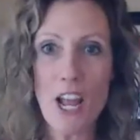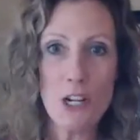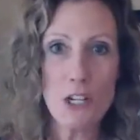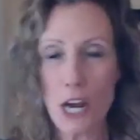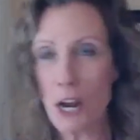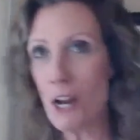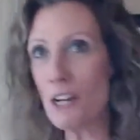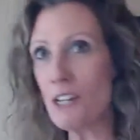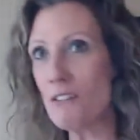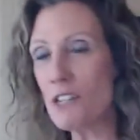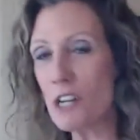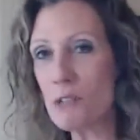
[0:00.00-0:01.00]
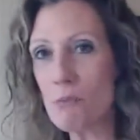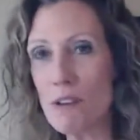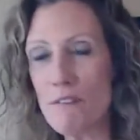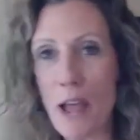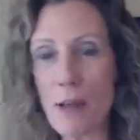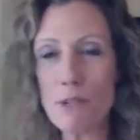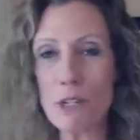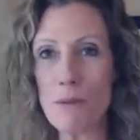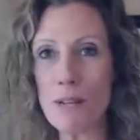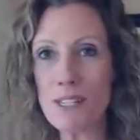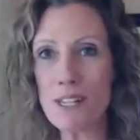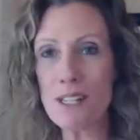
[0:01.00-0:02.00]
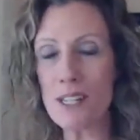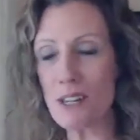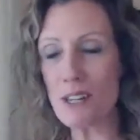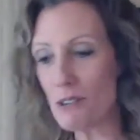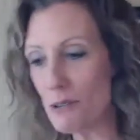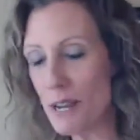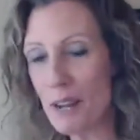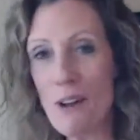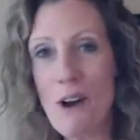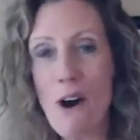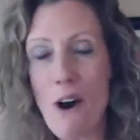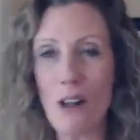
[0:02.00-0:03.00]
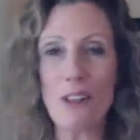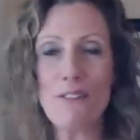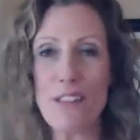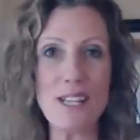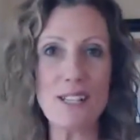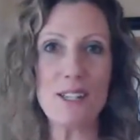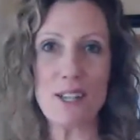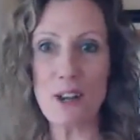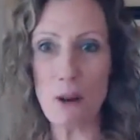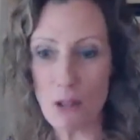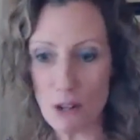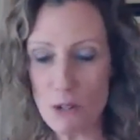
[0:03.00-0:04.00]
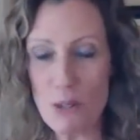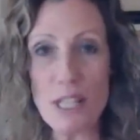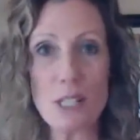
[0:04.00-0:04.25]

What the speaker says: Sharon, you've just revamped your business and you're doing all of these, you're doing these